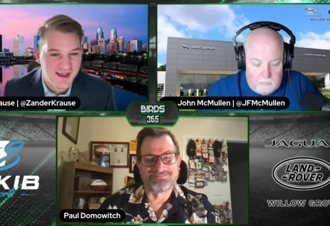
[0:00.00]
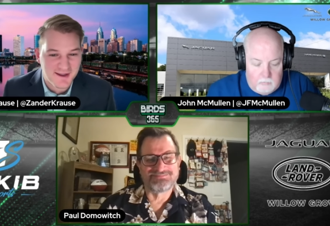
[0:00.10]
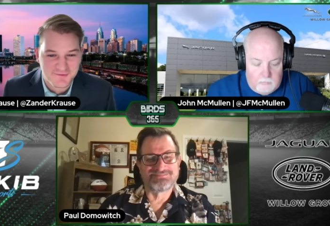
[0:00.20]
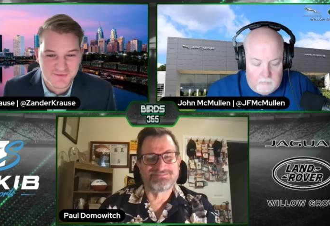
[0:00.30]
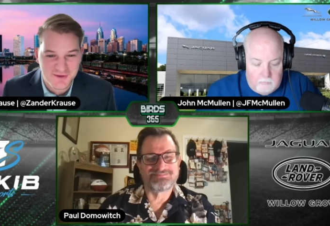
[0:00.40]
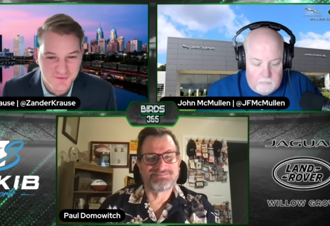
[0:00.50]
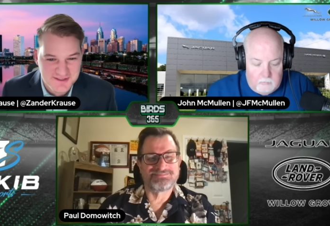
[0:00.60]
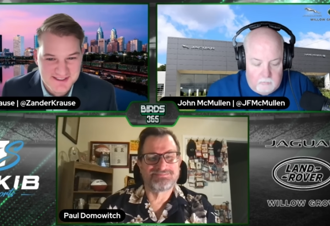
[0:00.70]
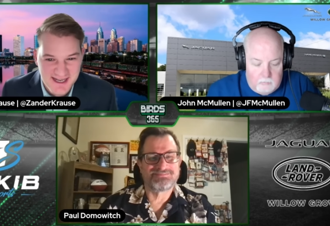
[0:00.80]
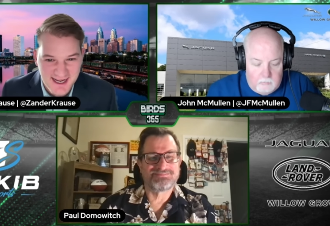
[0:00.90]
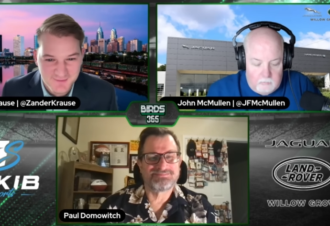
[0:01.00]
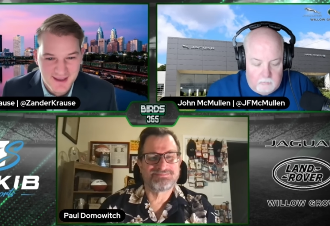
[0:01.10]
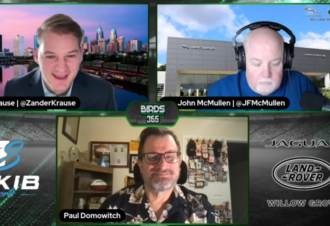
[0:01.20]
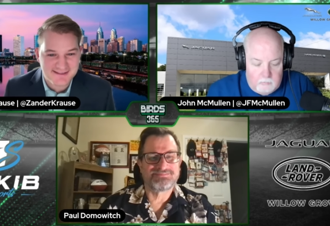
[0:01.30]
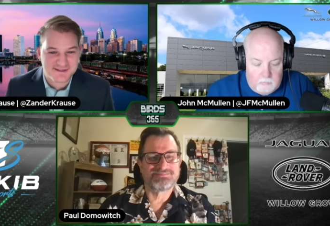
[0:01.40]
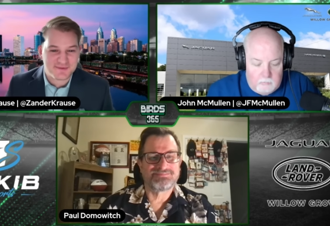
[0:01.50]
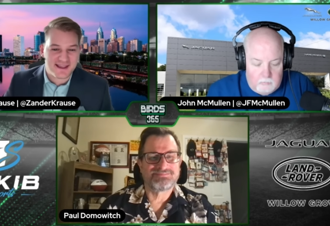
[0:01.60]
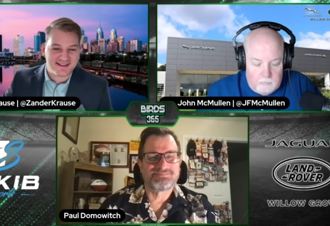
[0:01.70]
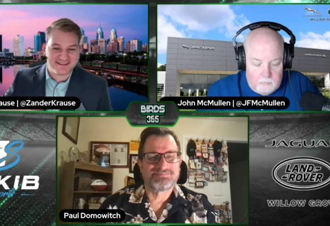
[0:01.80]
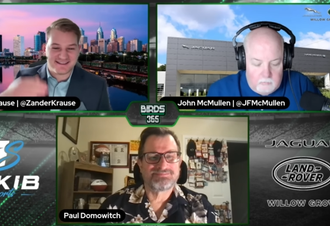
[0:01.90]
Speaker 1: I feel the same. It has to
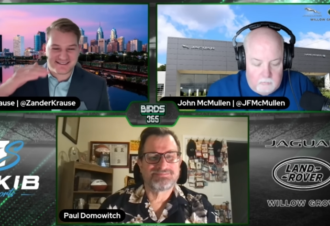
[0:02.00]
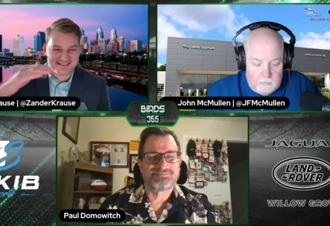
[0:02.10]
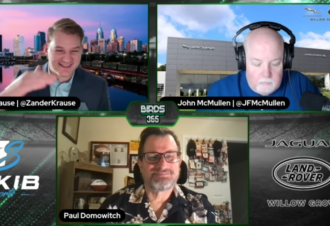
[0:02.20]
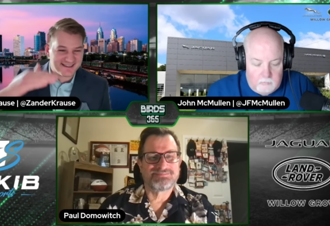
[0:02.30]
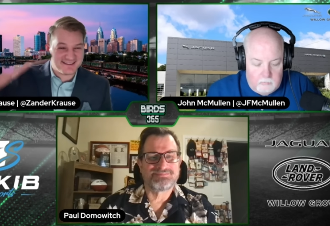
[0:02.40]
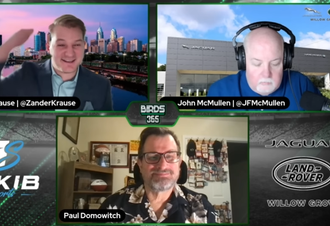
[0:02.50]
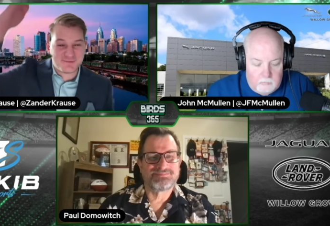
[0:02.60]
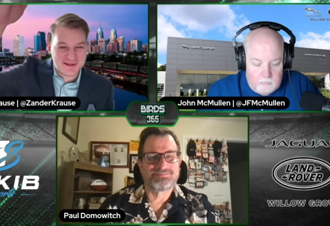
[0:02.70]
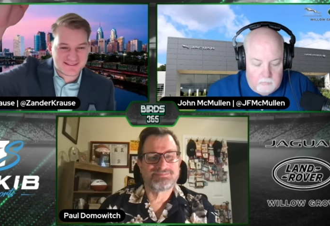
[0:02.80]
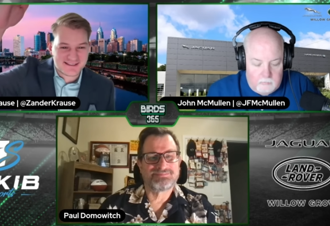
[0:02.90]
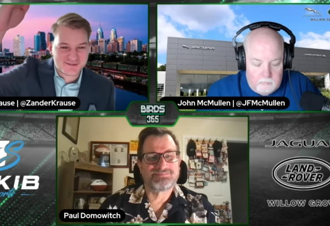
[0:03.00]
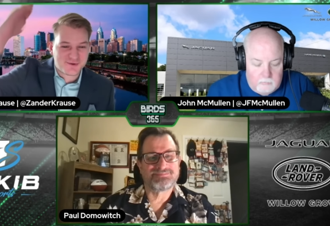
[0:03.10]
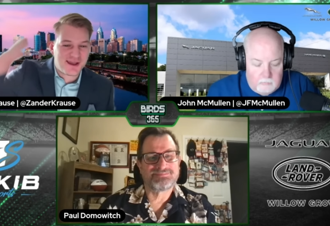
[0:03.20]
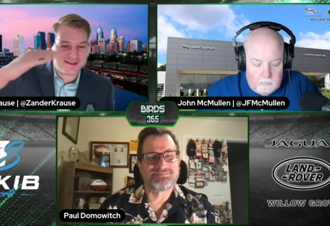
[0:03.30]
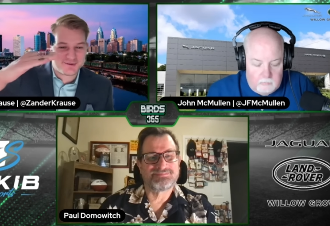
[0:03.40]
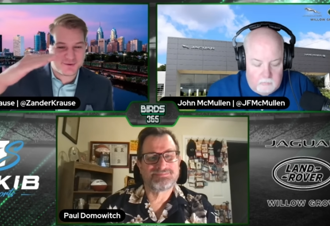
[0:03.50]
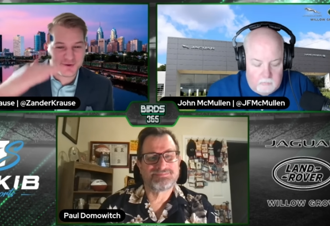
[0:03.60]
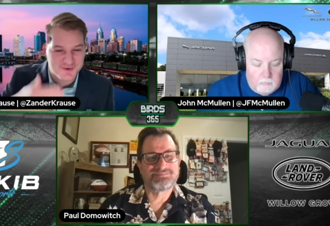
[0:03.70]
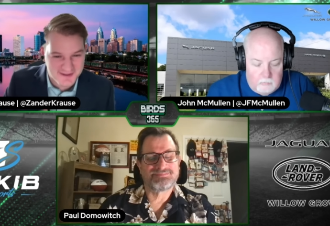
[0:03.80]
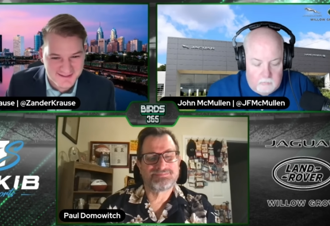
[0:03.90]
be at least a little bit this way
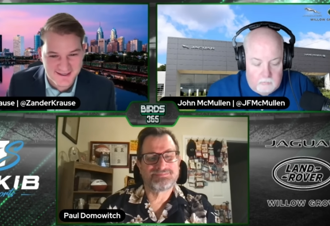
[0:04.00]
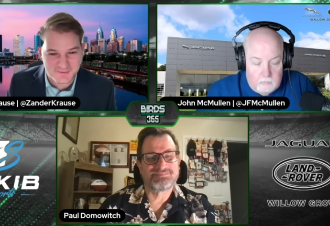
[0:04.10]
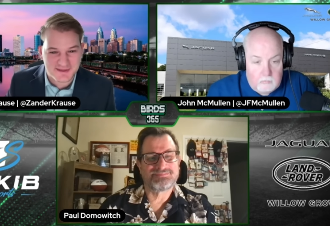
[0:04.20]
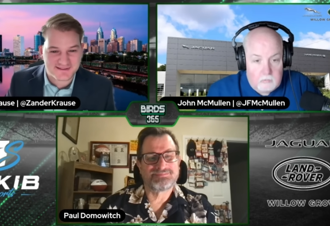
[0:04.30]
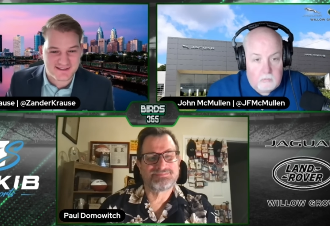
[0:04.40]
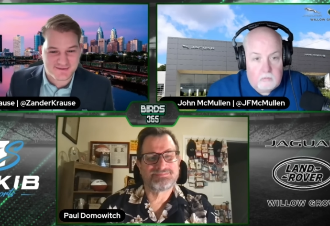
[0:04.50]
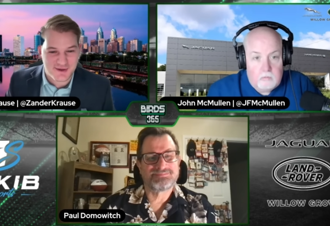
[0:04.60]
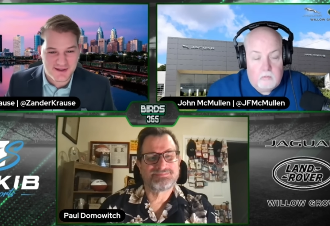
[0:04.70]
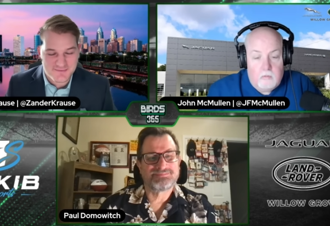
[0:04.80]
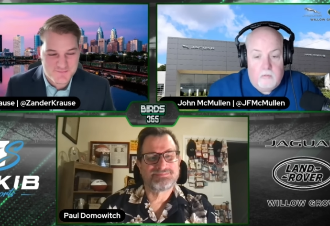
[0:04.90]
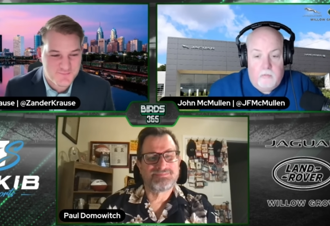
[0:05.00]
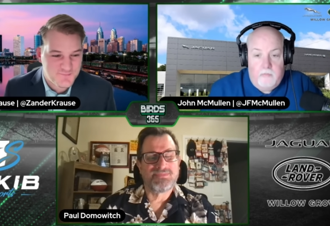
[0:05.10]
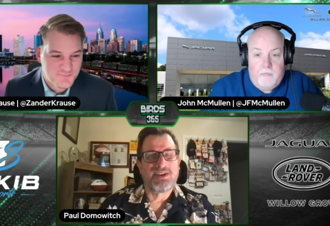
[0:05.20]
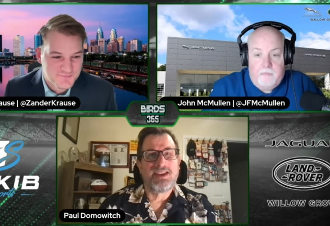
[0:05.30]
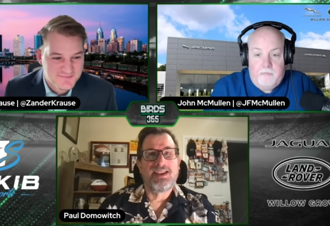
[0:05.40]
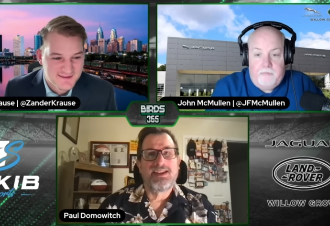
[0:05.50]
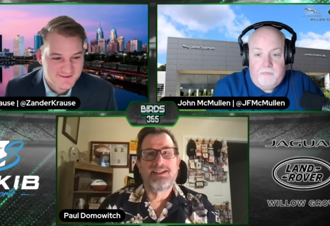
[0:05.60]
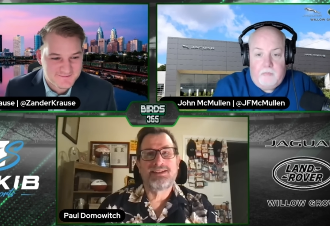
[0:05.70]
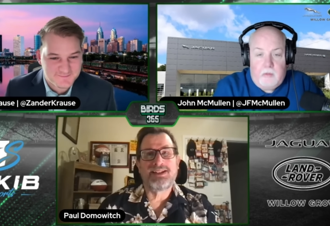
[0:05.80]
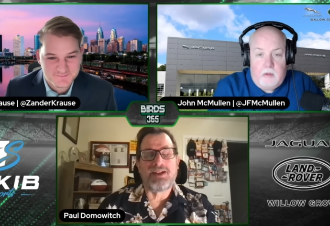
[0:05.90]
or a little bit this way.
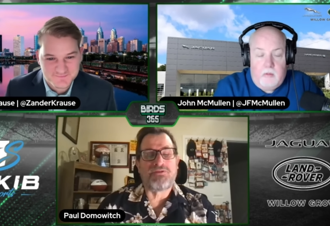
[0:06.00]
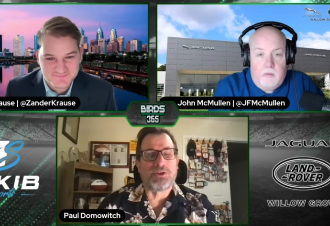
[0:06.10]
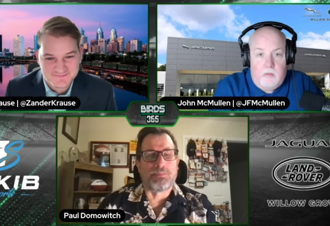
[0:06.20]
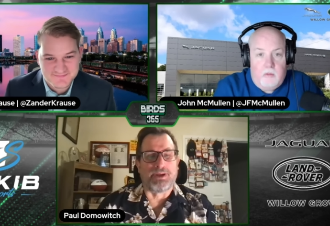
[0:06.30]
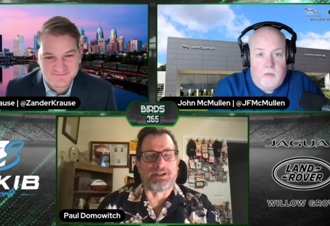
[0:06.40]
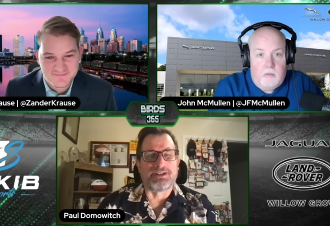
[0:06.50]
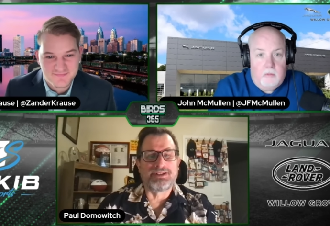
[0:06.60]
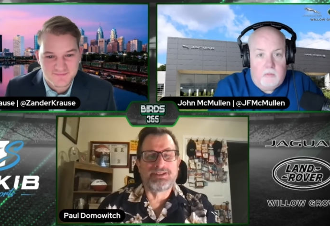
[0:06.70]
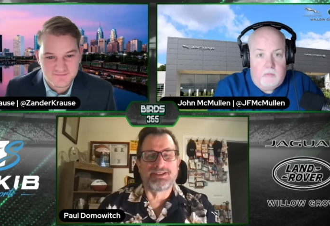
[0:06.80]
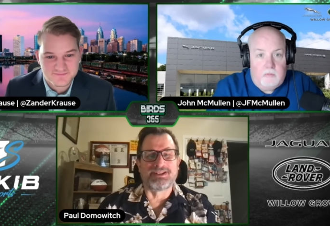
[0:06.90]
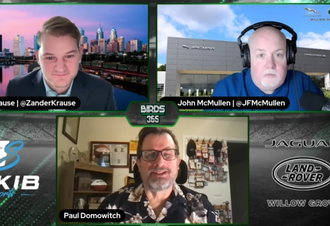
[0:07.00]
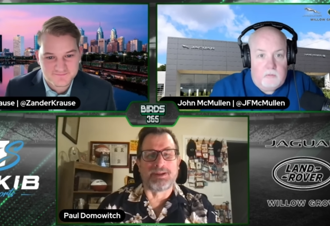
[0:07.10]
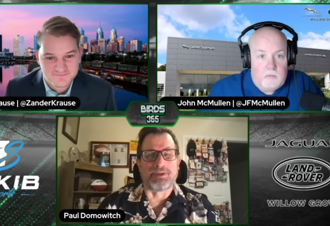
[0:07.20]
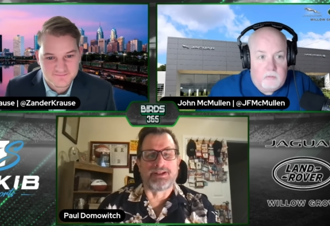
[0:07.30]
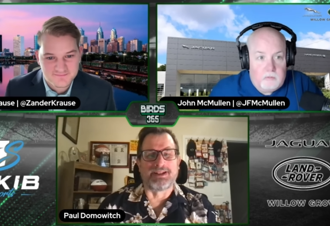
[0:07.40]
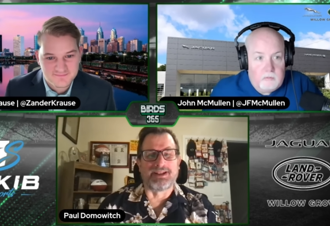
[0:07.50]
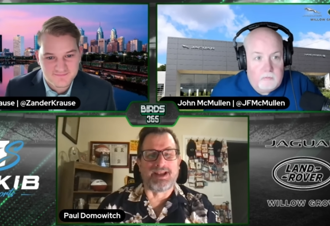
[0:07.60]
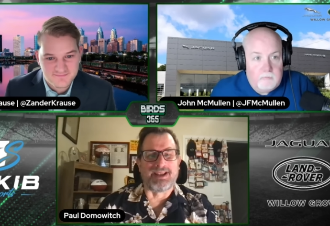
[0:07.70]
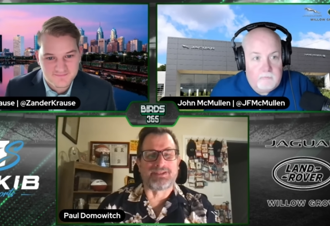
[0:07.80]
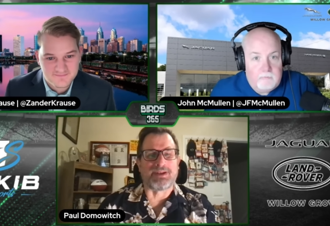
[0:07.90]
Speaker 2: I feel better. Uh, I mean,
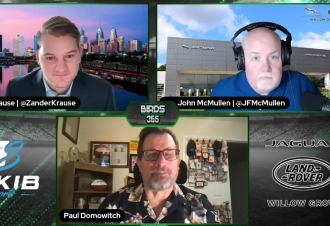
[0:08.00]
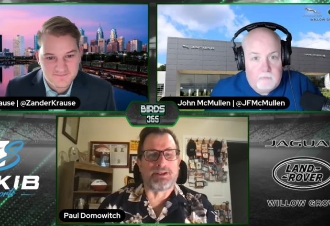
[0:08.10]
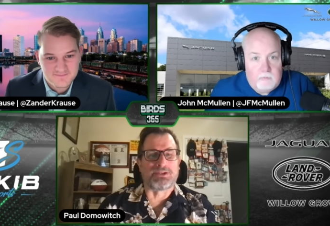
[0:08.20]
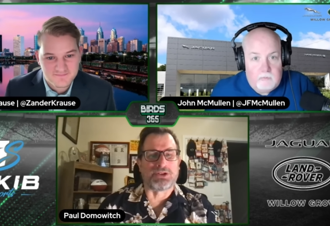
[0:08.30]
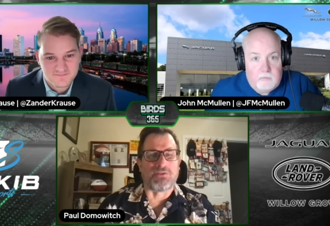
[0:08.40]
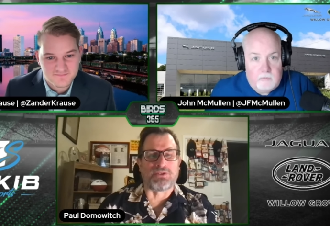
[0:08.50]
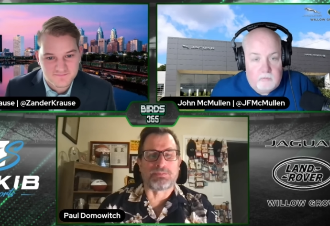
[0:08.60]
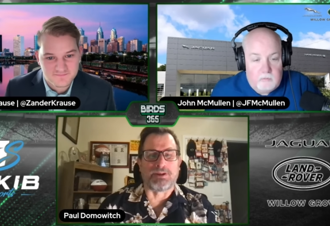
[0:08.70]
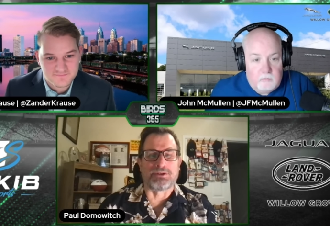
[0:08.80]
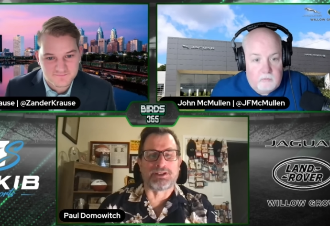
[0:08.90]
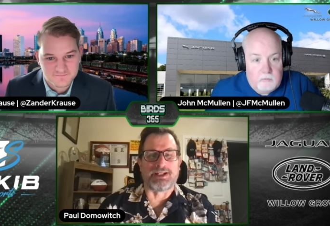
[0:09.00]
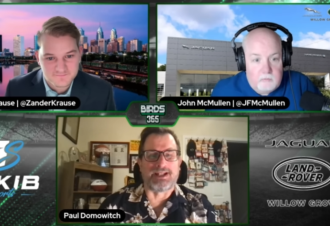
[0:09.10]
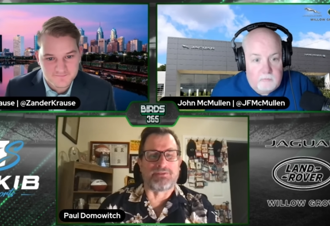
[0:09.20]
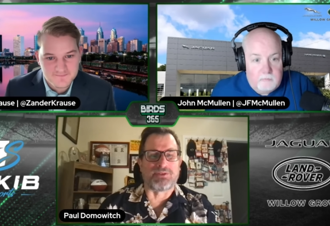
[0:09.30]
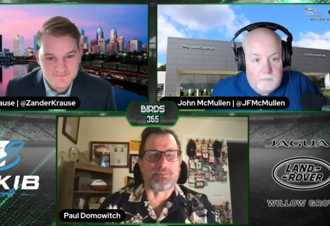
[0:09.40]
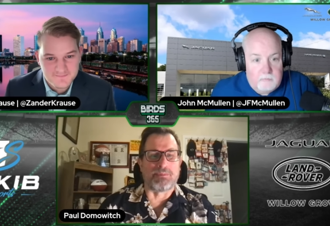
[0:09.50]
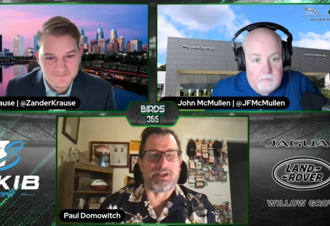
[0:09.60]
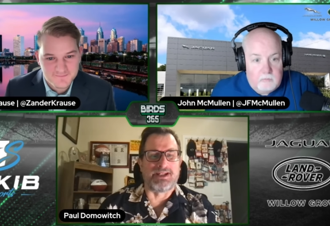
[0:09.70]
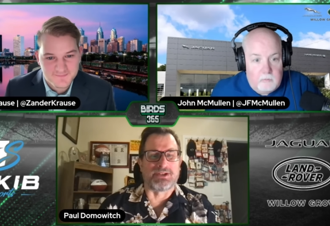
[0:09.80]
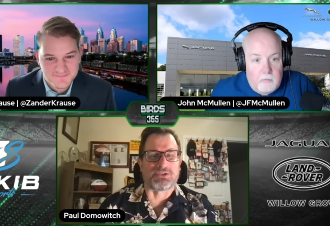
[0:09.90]
I guess I'm being selfish by looking at it from the
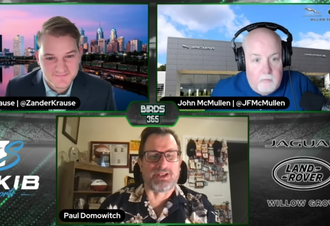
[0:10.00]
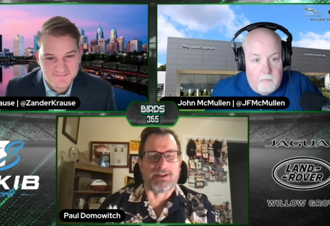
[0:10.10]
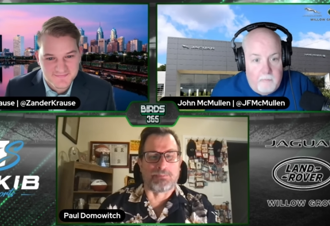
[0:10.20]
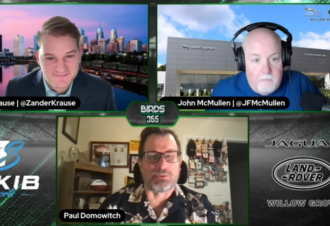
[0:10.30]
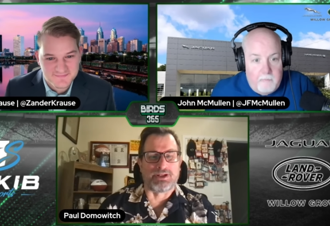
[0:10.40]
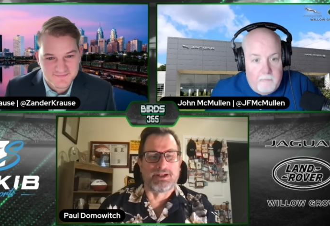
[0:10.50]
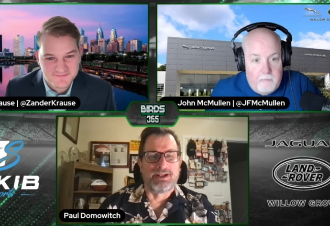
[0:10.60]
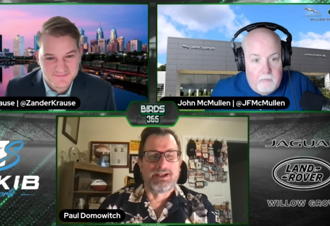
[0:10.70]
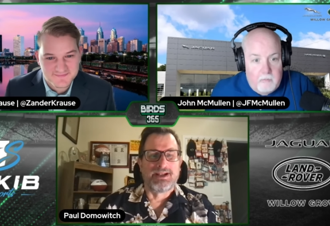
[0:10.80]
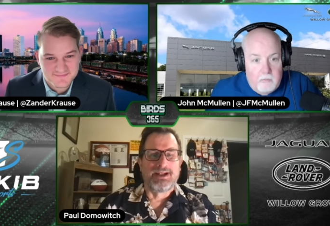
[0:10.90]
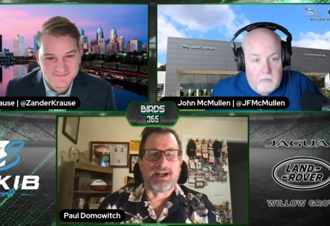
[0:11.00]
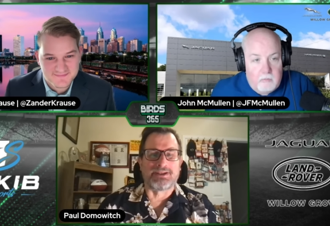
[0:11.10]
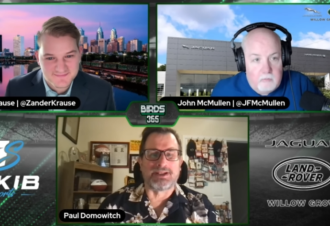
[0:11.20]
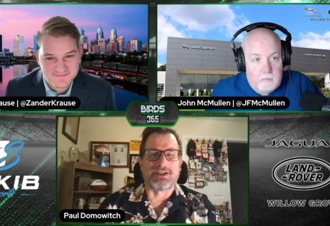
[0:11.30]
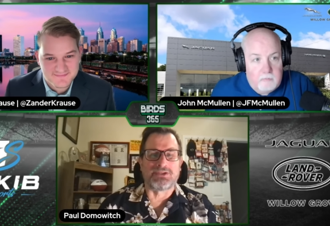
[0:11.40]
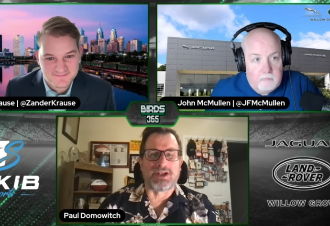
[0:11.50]
media standpoint. I think these